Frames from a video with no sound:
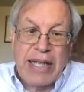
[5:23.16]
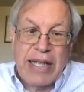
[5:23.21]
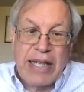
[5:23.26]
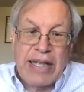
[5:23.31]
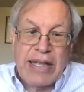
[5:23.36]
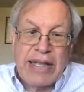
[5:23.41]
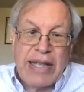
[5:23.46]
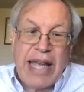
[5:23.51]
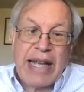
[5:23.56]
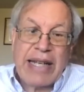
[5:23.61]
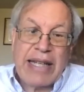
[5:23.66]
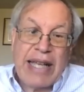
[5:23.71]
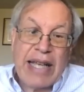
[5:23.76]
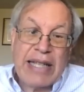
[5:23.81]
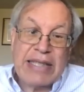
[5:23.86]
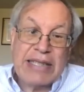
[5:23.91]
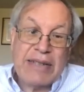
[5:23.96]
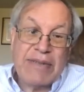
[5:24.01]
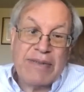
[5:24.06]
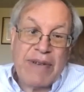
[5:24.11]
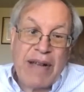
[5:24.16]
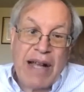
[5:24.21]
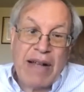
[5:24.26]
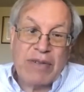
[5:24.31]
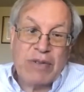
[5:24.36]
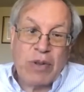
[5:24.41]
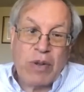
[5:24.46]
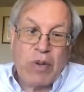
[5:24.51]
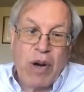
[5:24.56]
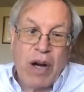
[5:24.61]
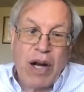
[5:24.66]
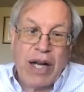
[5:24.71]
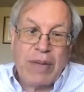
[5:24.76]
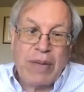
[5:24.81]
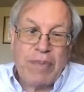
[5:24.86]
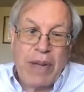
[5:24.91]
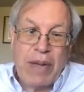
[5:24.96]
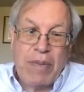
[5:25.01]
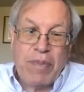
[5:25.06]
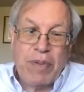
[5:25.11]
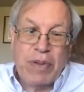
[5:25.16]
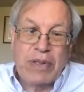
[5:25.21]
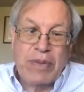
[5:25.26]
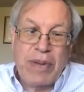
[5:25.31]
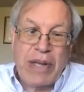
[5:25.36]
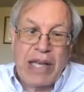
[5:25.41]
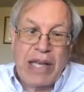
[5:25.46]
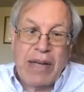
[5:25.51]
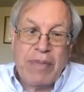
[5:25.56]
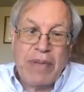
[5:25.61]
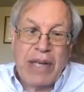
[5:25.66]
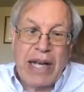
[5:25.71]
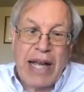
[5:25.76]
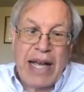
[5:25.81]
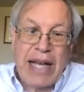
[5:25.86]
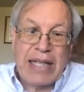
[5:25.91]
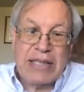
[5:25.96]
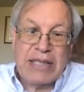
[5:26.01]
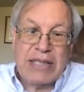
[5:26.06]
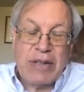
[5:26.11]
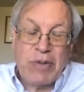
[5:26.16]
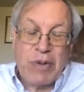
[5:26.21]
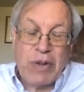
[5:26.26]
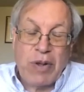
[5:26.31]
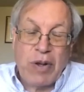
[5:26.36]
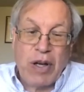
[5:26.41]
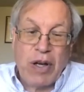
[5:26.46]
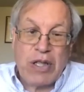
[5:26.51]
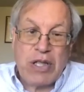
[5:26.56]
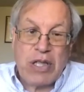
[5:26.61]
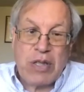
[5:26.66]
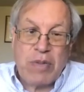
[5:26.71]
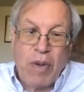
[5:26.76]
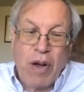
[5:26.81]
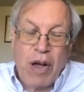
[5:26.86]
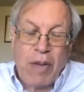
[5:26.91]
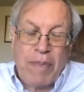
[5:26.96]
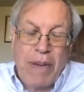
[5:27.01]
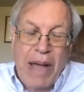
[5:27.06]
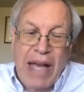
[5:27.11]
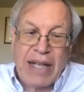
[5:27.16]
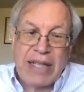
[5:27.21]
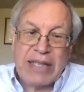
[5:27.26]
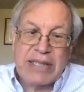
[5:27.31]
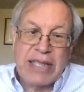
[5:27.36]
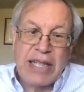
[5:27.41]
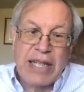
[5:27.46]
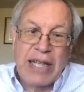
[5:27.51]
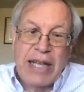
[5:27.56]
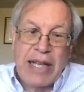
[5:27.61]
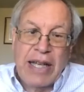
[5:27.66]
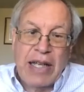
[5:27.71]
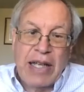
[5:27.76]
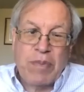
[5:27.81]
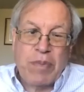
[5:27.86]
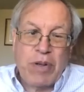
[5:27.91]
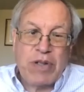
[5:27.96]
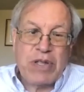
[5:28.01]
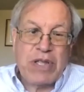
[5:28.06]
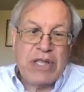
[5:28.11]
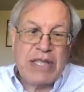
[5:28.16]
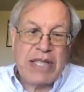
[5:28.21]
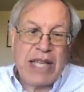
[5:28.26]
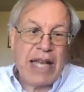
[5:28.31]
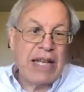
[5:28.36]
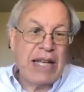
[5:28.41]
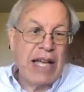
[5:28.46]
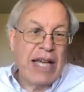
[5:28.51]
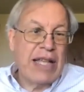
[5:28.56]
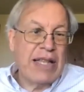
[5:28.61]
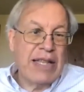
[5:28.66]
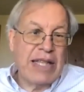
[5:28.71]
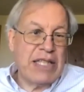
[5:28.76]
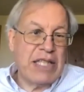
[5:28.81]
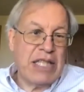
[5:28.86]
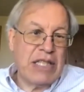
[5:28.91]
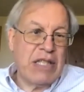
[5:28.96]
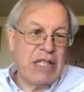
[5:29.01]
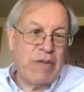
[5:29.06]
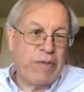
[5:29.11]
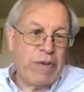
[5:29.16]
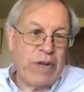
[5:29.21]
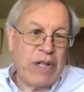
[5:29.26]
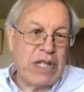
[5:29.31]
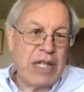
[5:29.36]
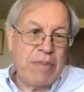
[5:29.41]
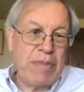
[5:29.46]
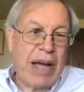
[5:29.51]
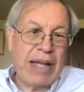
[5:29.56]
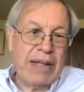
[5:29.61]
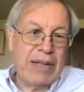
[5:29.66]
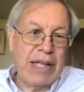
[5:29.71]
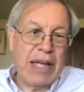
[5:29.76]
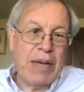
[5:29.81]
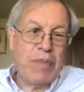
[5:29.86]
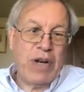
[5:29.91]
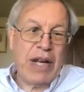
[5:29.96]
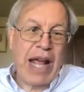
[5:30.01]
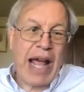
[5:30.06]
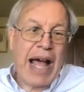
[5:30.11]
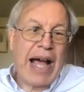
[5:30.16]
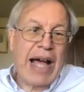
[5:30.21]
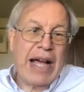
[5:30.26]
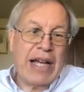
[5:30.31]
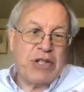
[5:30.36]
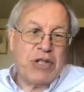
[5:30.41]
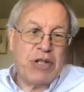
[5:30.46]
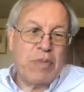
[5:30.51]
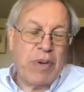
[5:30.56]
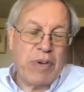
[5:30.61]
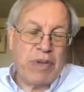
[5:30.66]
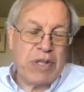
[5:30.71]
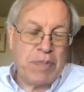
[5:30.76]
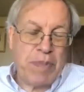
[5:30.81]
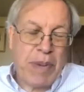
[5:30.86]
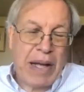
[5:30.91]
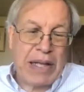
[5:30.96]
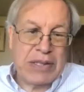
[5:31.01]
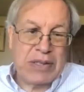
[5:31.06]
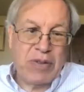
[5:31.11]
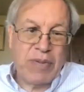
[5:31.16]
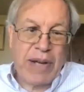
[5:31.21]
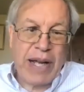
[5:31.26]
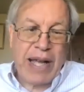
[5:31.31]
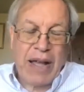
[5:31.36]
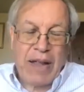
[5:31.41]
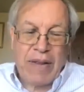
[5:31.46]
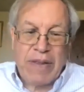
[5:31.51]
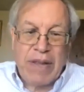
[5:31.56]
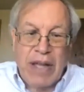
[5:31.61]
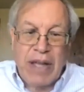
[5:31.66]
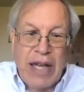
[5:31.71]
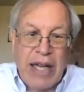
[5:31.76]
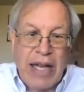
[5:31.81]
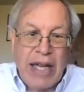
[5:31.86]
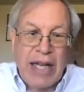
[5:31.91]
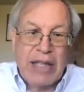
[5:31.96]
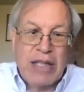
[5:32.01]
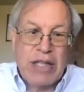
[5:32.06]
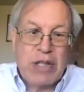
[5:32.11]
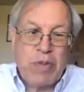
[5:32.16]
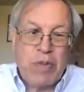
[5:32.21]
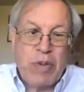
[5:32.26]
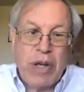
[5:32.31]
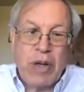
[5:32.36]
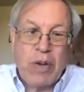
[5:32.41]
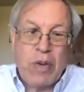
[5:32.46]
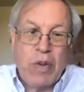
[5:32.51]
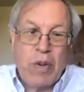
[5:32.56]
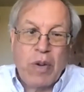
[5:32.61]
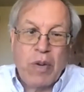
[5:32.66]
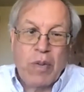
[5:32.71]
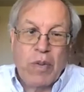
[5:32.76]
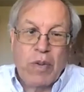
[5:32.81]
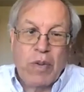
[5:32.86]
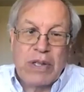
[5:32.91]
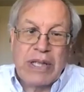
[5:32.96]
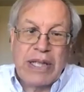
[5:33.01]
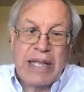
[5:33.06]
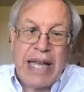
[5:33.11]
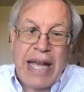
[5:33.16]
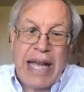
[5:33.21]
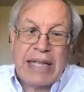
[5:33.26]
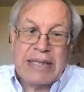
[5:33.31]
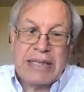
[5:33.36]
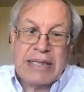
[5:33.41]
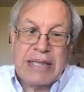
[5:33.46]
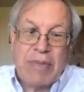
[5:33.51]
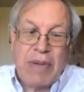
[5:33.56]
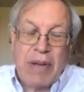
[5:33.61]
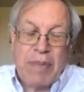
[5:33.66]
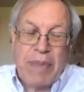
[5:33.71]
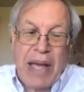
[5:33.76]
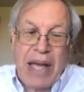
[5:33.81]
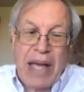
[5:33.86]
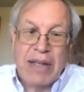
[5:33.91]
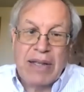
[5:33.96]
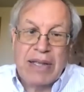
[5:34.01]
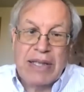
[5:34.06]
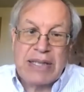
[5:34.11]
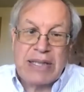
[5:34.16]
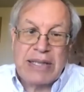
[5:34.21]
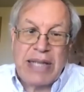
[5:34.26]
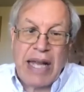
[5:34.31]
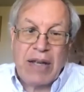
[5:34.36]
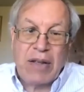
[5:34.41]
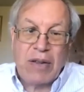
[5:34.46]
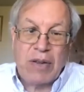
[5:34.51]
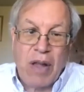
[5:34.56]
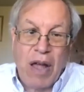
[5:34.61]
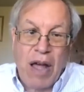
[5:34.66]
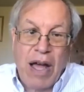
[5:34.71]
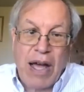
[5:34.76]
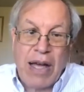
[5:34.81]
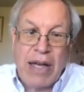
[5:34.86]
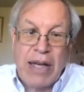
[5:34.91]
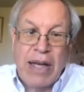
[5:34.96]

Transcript: That case involved requiring people to be immunized with regard to smallpox. And the person said, "This is infringing my liberty. I should be responsible for my health." And the Supreme Court ruled against him and upheld the state law,